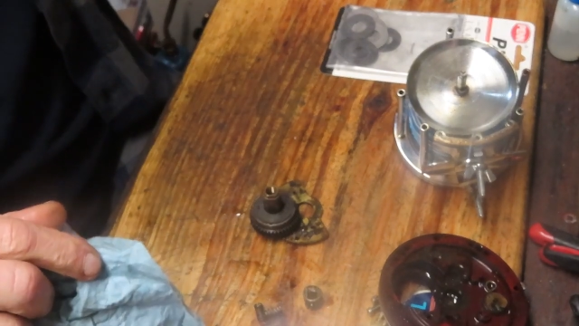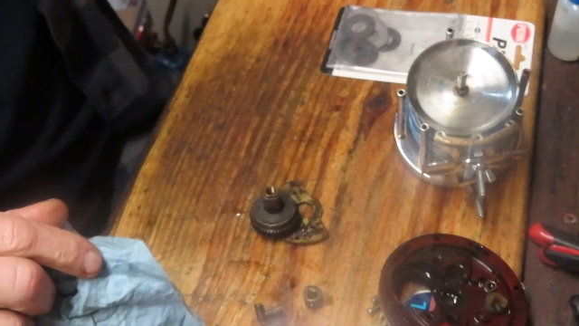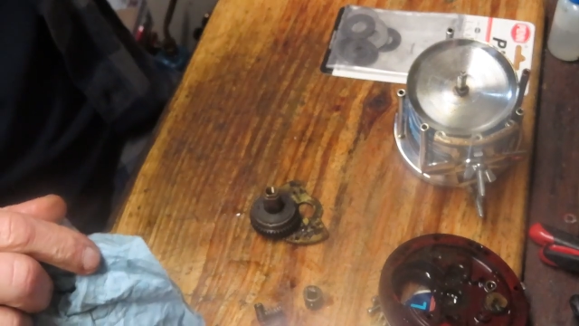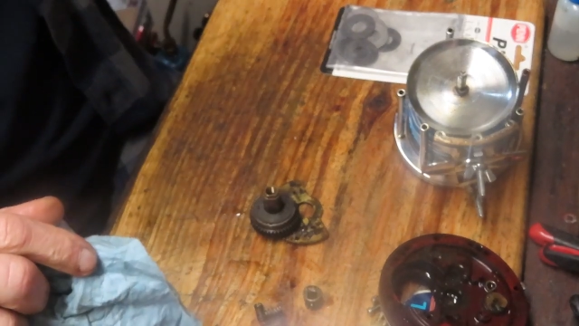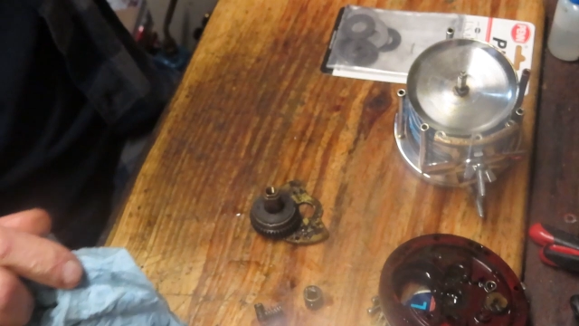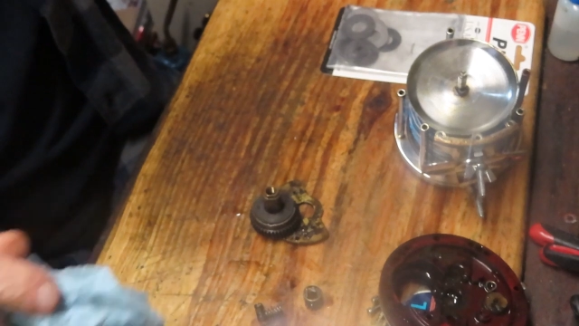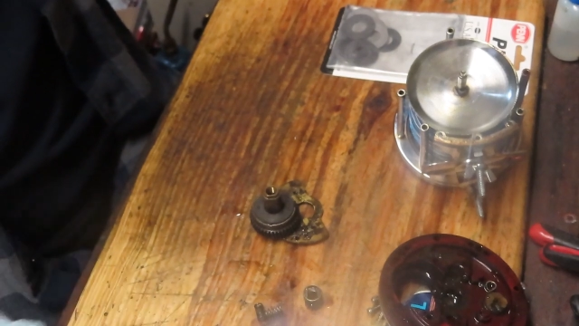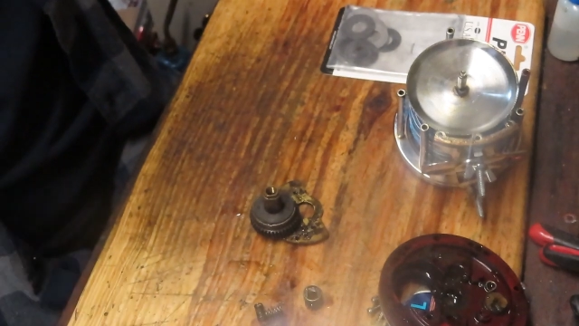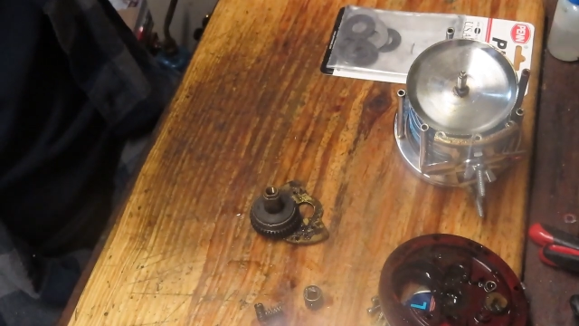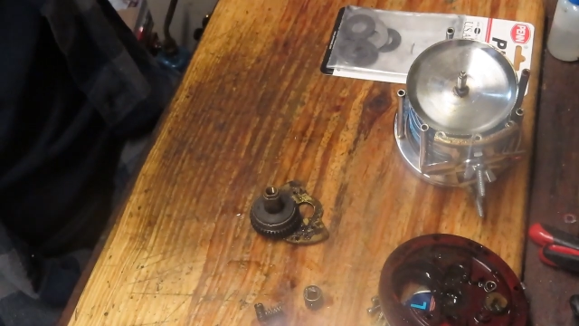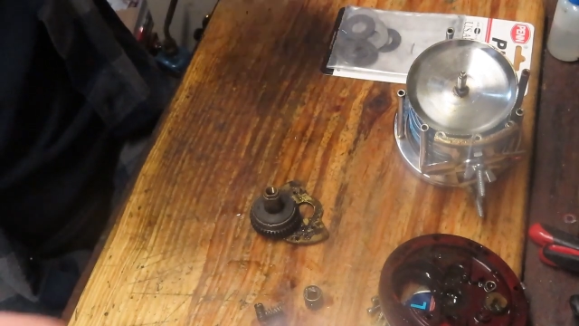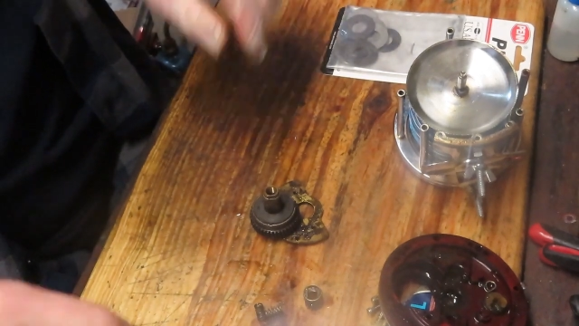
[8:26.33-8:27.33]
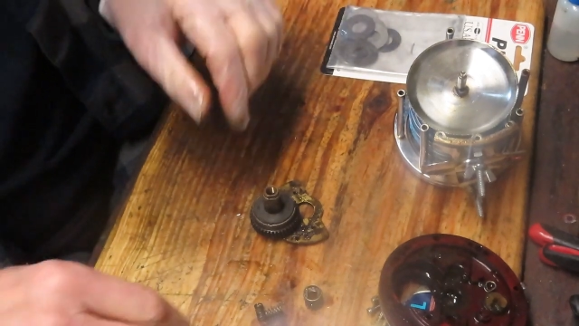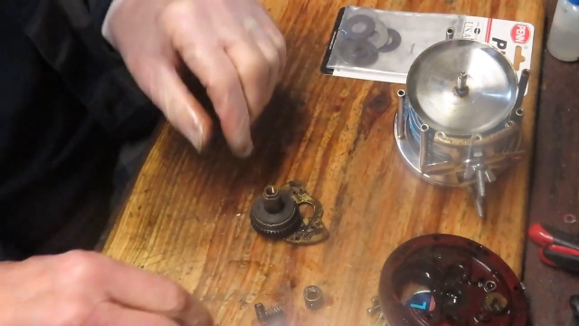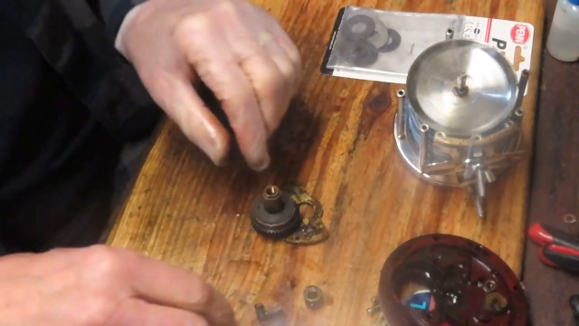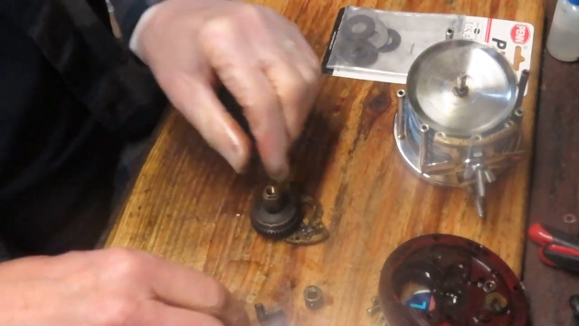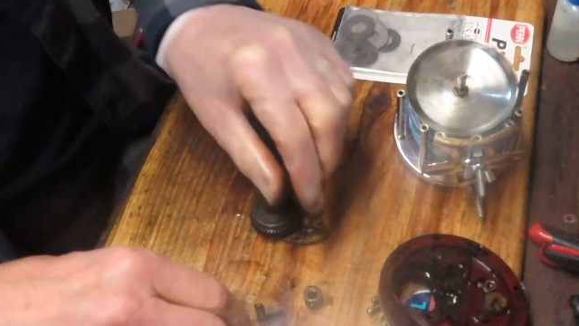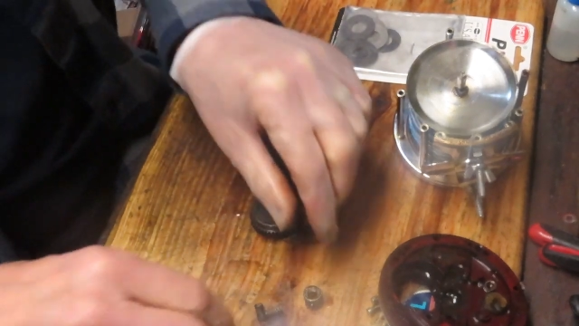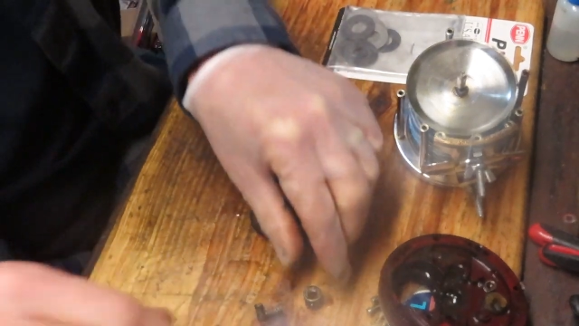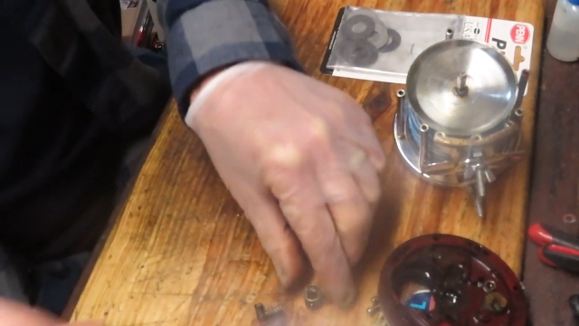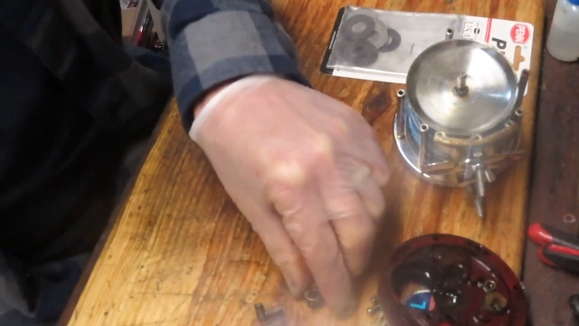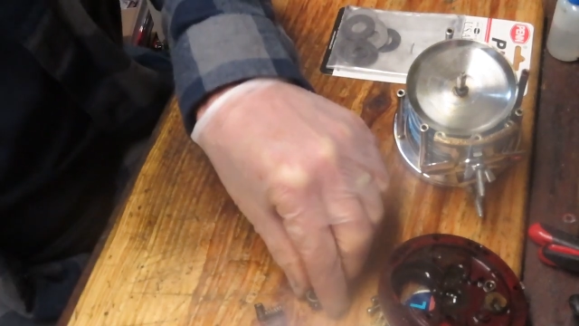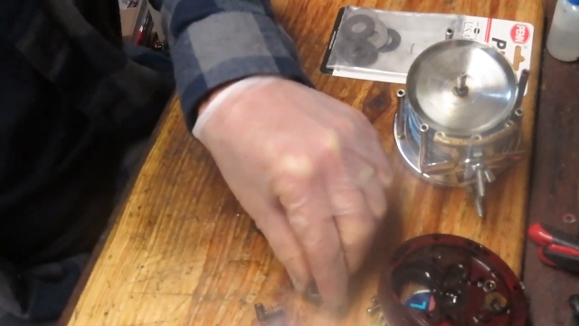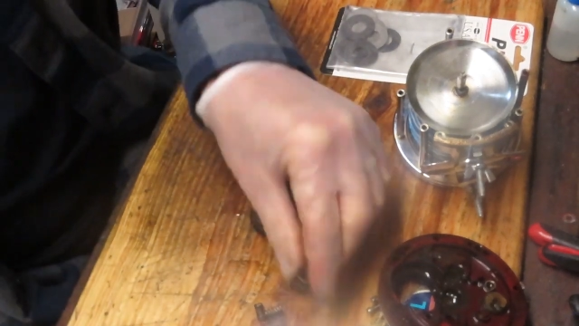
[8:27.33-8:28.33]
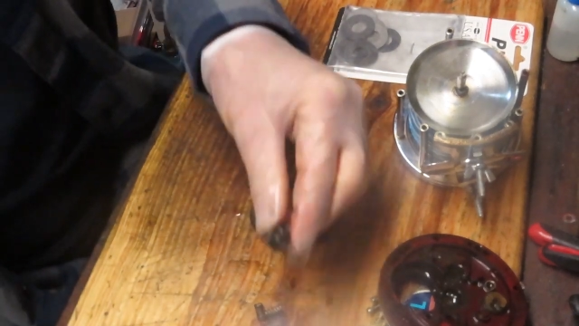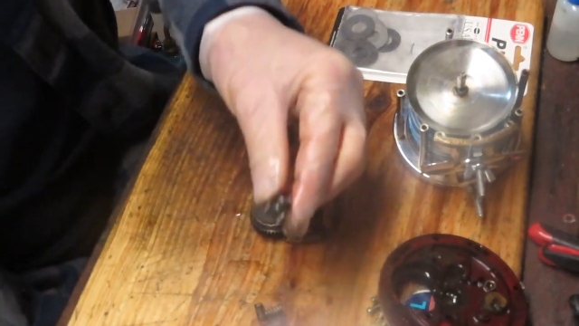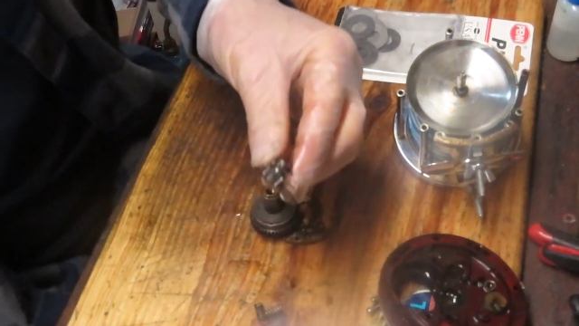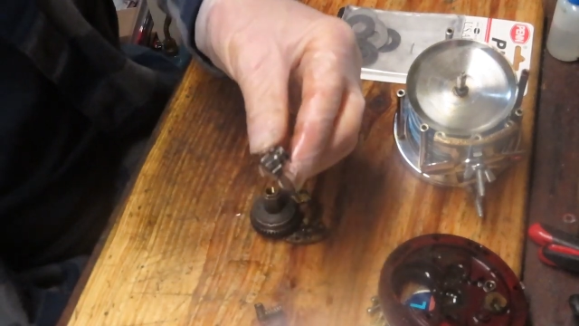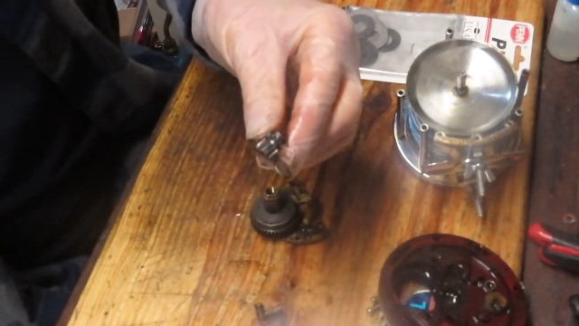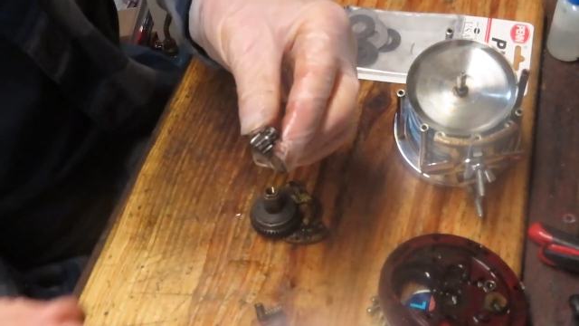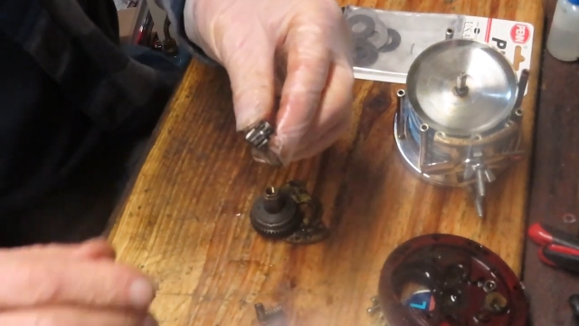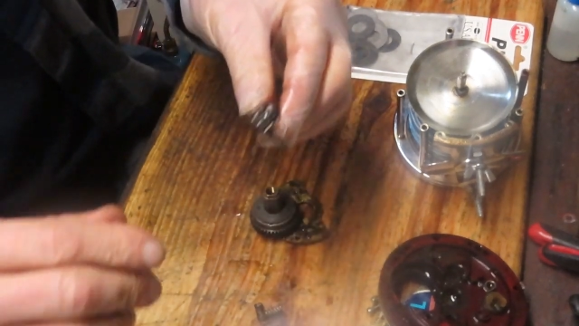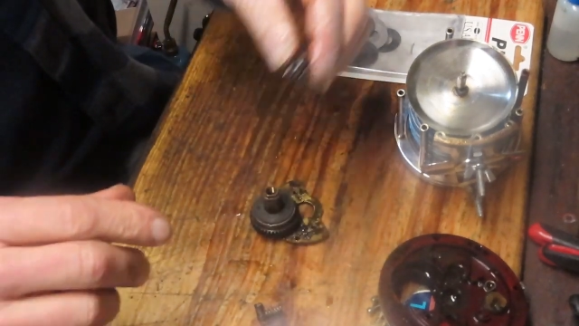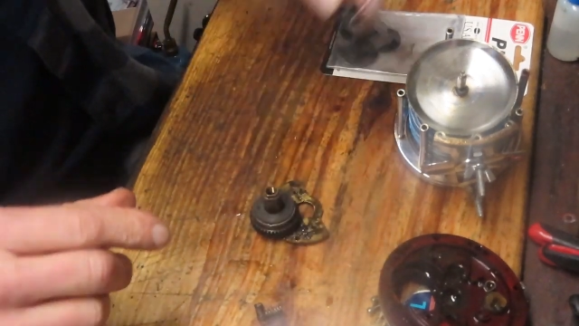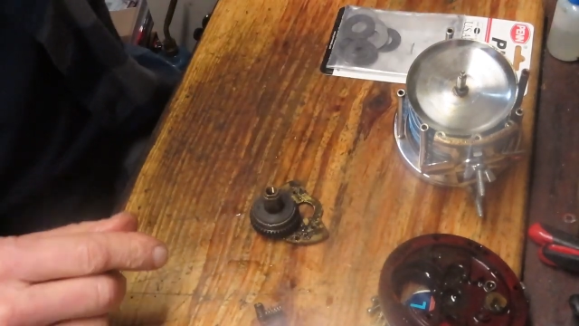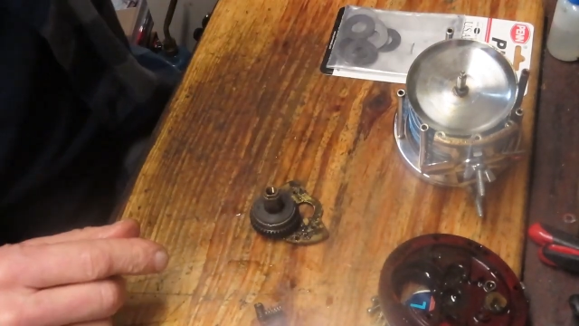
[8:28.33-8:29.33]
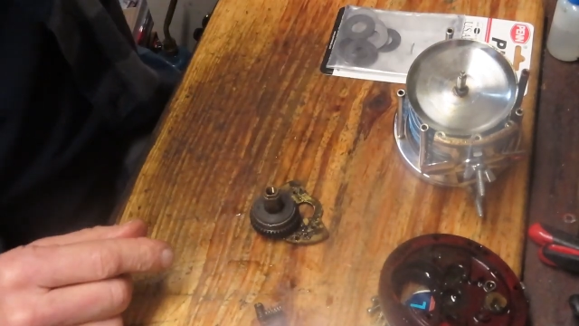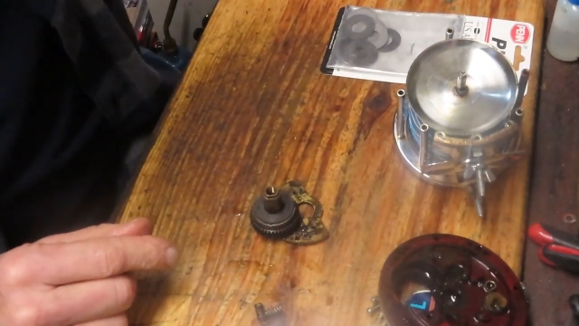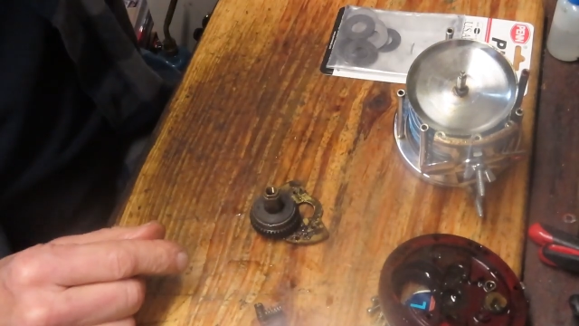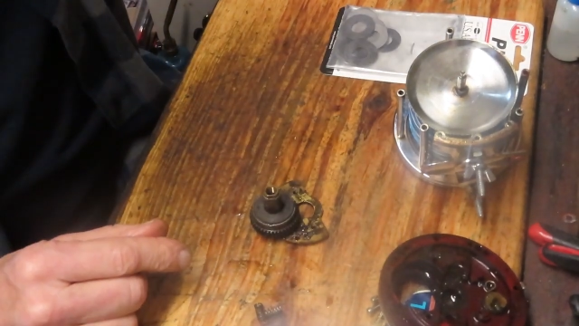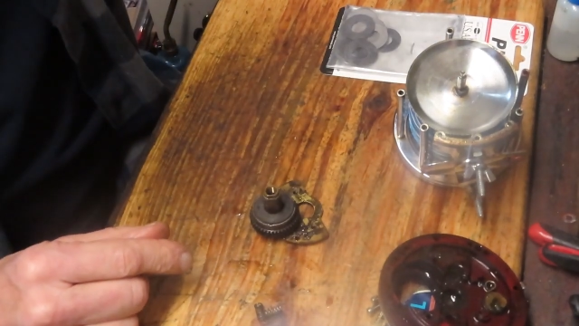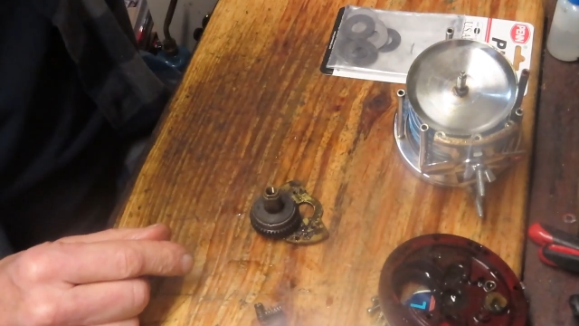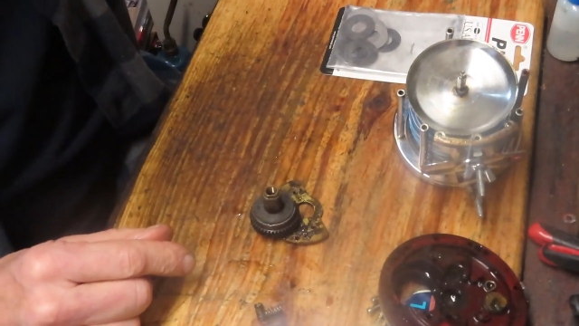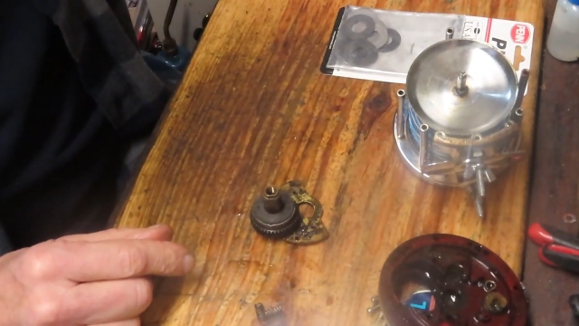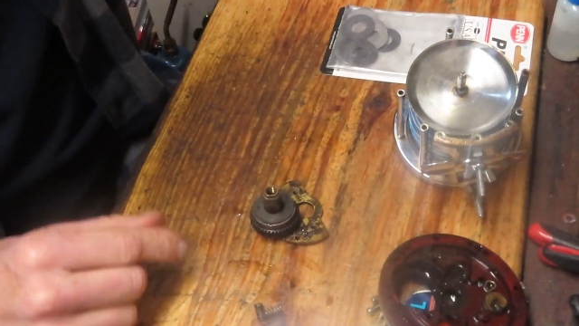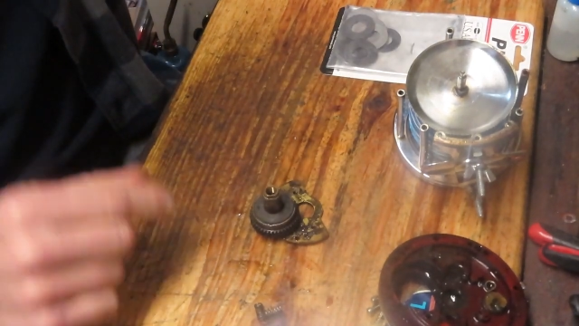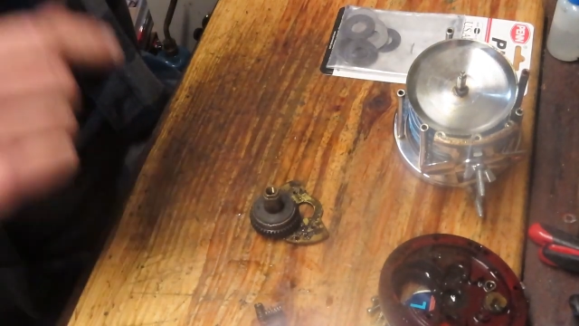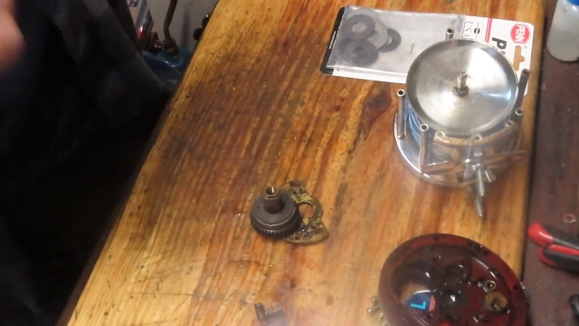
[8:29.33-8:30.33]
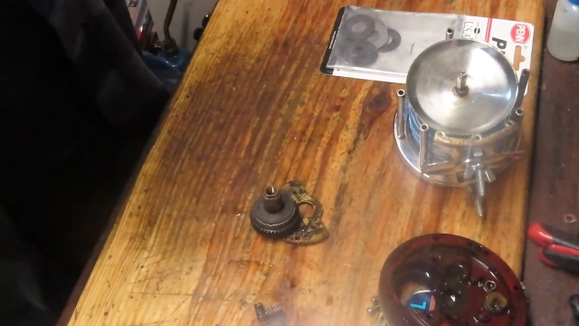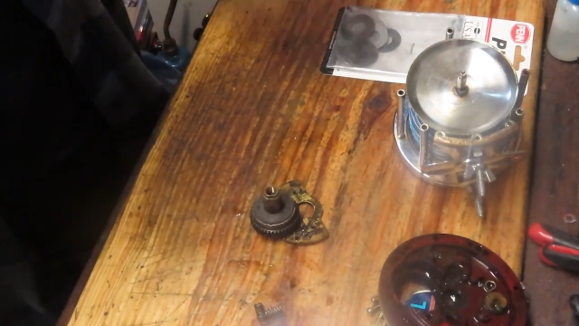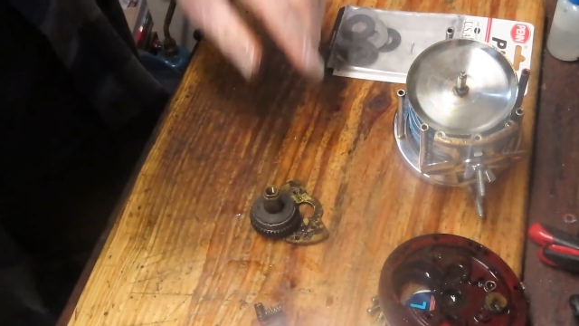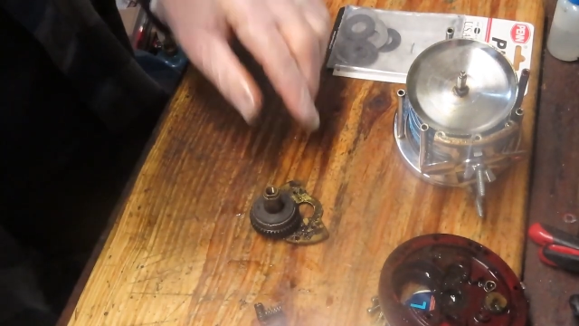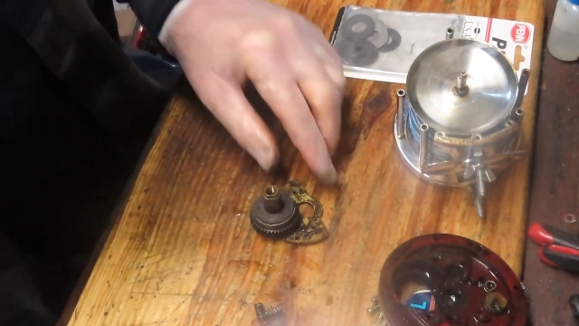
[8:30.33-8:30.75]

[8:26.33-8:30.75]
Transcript: (no speaker visible)